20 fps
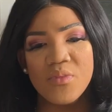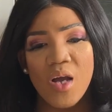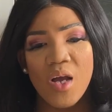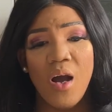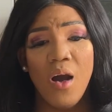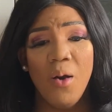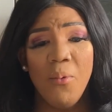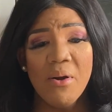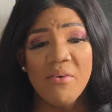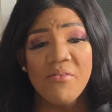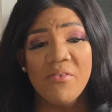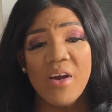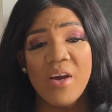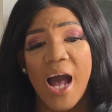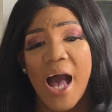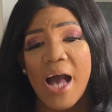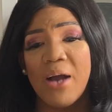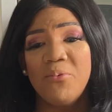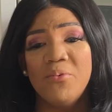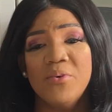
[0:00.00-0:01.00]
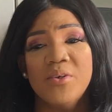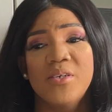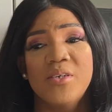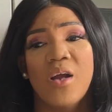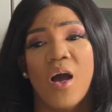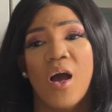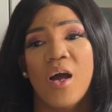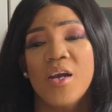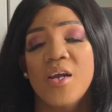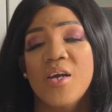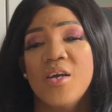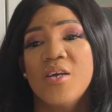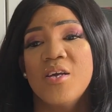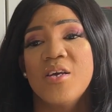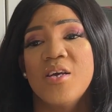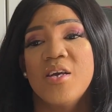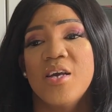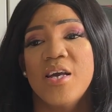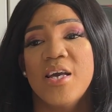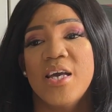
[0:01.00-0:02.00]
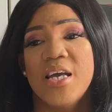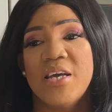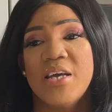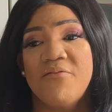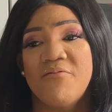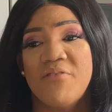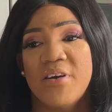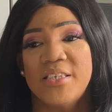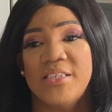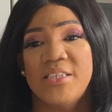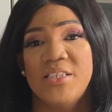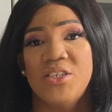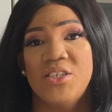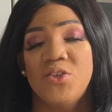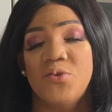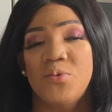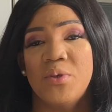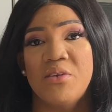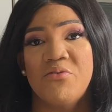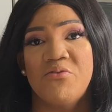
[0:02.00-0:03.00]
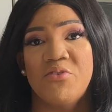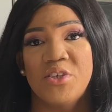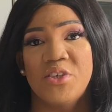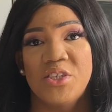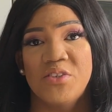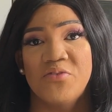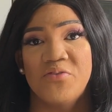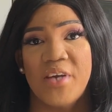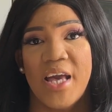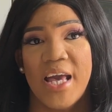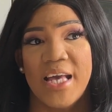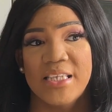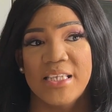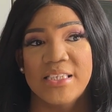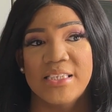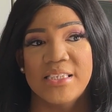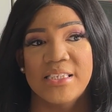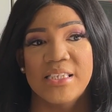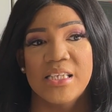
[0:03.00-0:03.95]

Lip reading: However, I would not invest in the tweed version, for hence